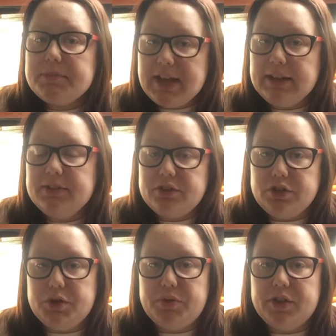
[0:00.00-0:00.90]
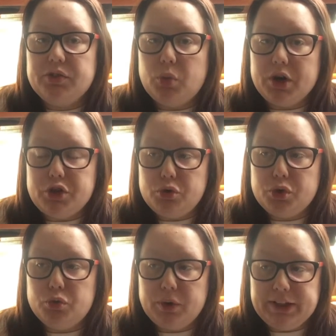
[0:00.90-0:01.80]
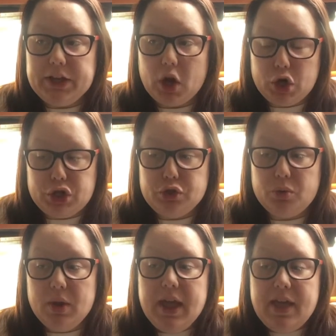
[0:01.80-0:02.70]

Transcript: tends to do this, where you could really argue